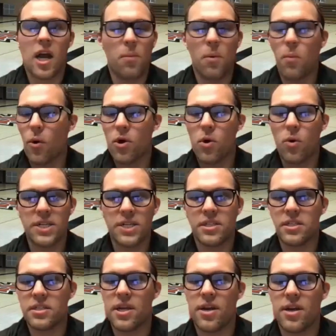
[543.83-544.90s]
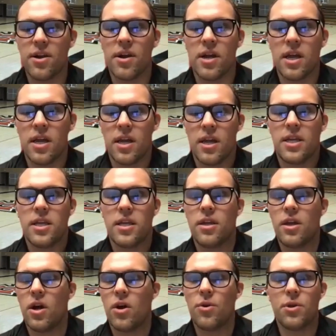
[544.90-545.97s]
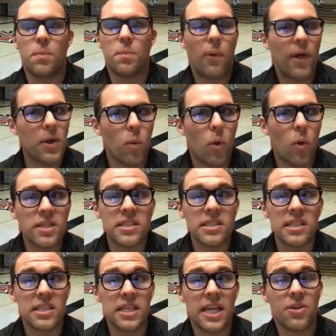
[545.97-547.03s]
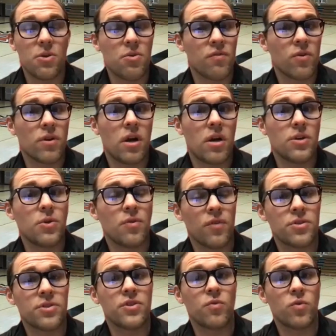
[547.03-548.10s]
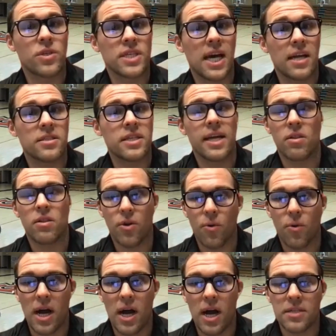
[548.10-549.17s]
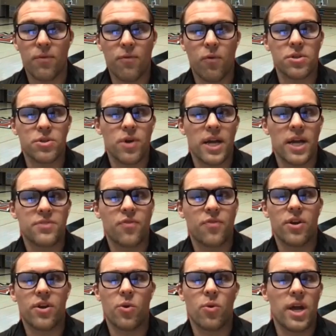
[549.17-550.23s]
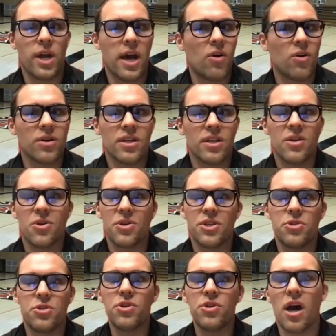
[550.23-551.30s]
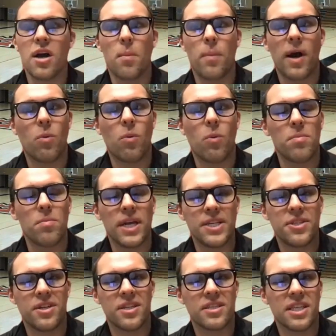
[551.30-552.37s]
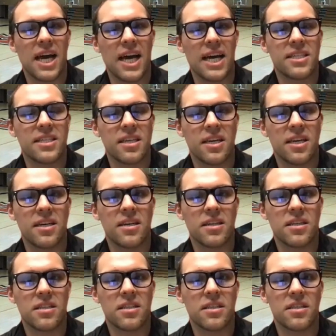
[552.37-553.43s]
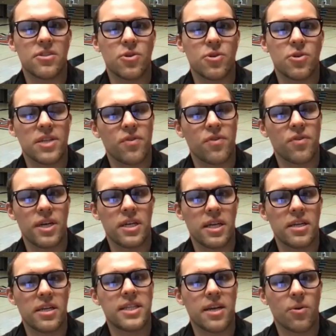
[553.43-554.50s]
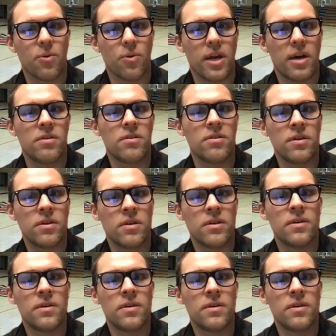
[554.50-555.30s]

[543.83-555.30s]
couple more questions here. You played one season at University of Wisconsin at lacrosse before transferring to Grinnell. Could you talk about what made you decide to transfer to attend Grinnell?